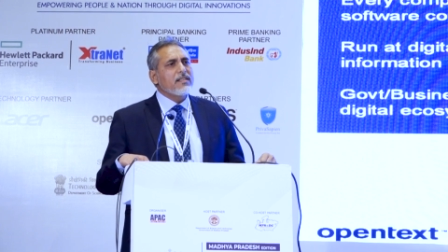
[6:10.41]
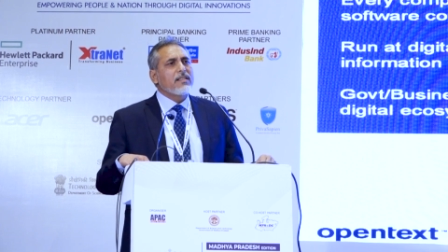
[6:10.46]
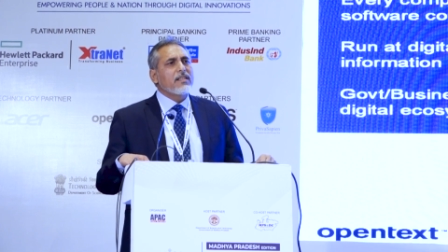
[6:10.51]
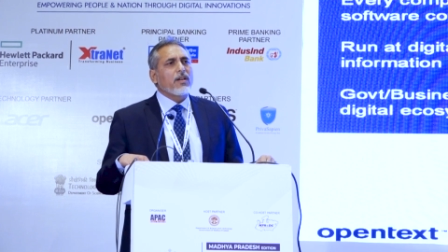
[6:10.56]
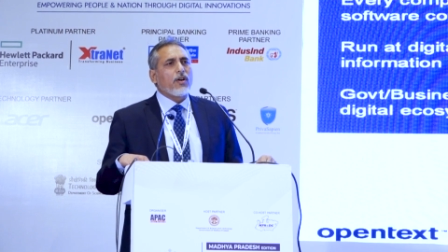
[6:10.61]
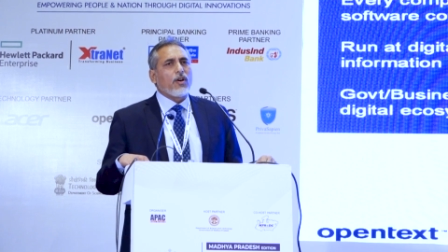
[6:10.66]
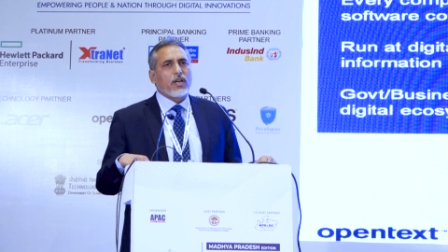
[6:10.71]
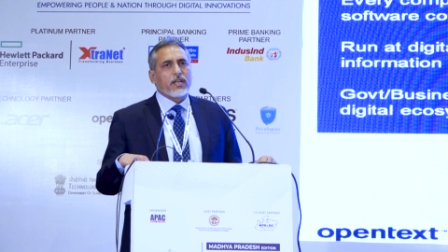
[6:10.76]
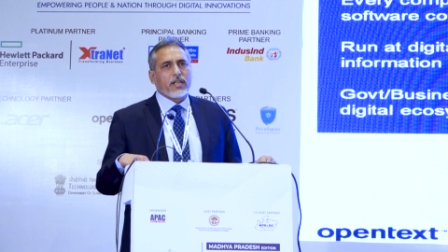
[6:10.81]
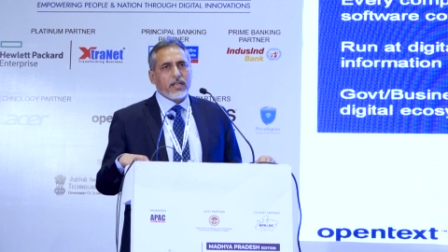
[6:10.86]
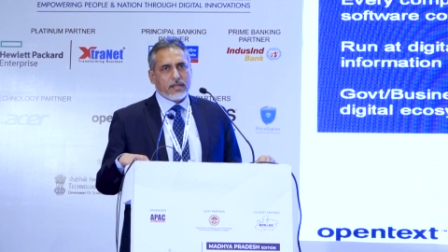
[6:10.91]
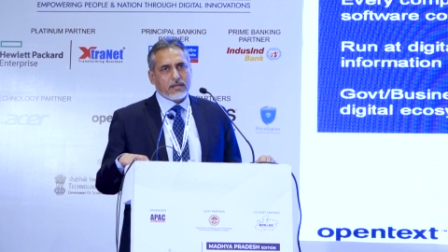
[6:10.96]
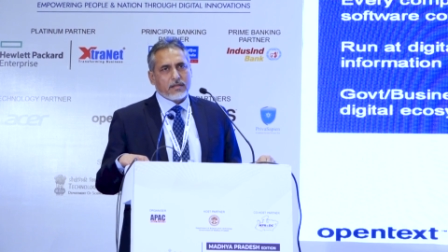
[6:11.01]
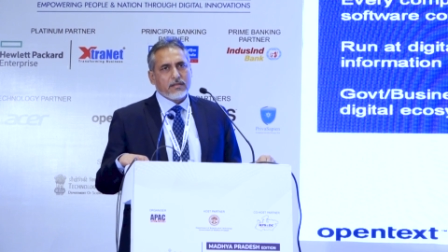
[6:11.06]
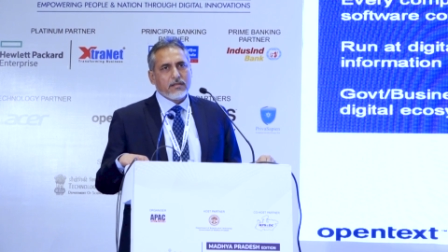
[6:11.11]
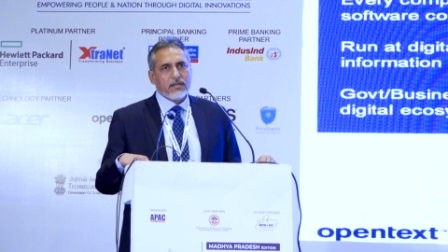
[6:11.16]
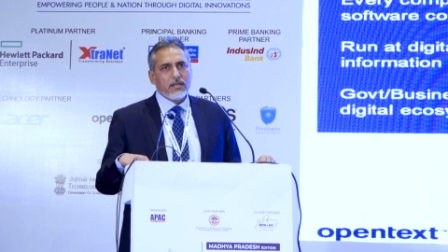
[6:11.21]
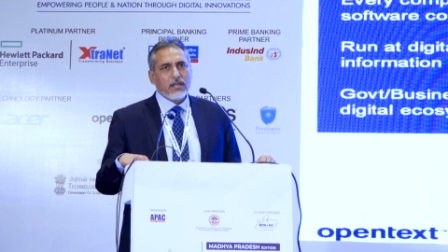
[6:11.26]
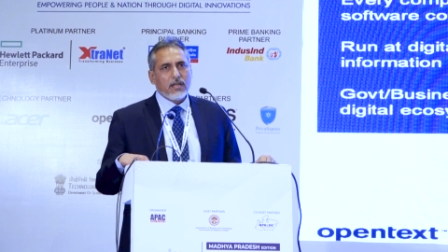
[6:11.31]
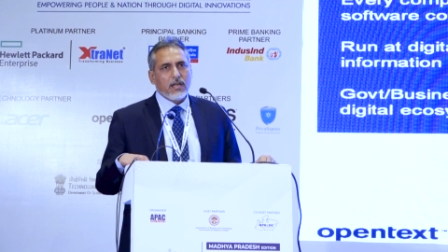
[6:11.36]
in the order
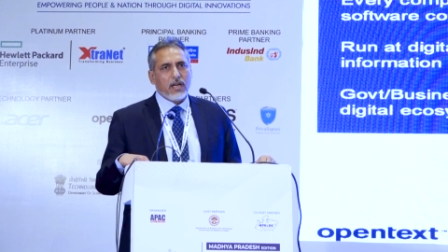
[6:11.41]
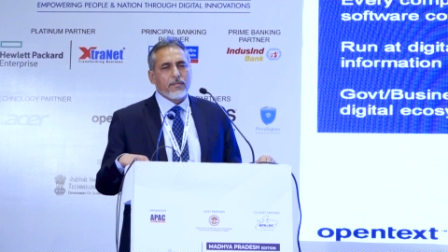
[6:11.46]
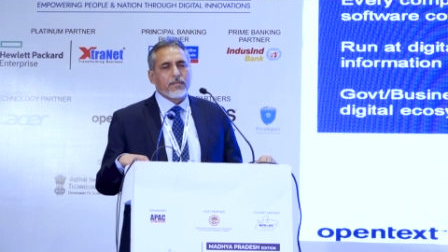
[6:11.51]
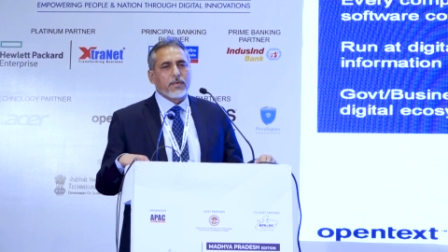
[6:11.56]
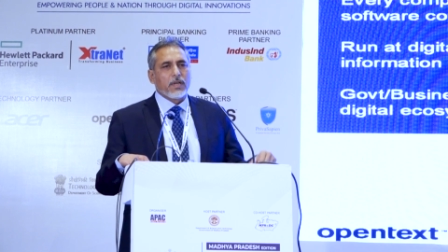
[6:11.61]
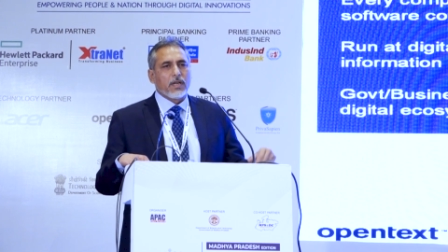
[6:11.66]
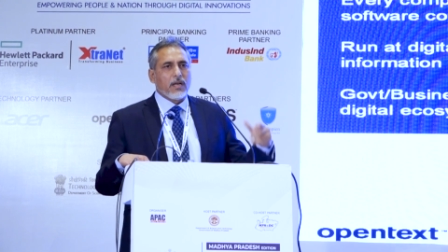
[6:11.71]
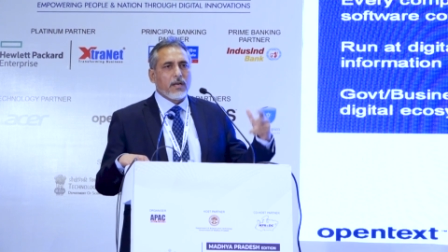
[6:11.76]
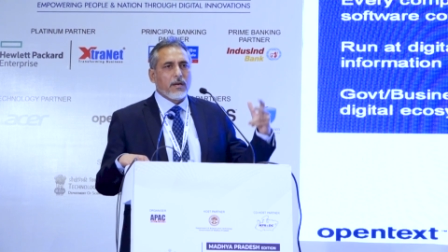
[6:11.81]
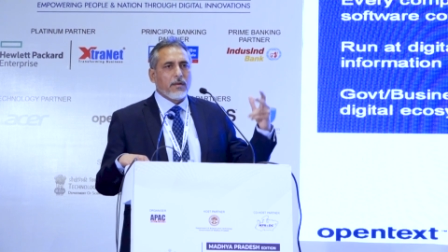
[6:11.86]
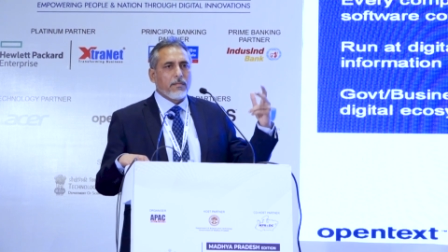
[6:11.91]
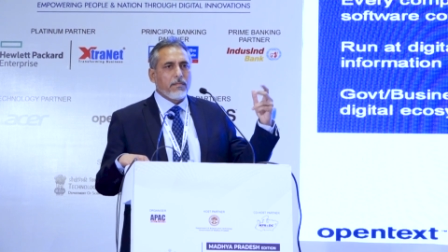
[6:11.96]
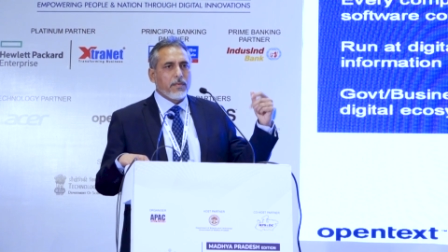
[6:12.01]
of the you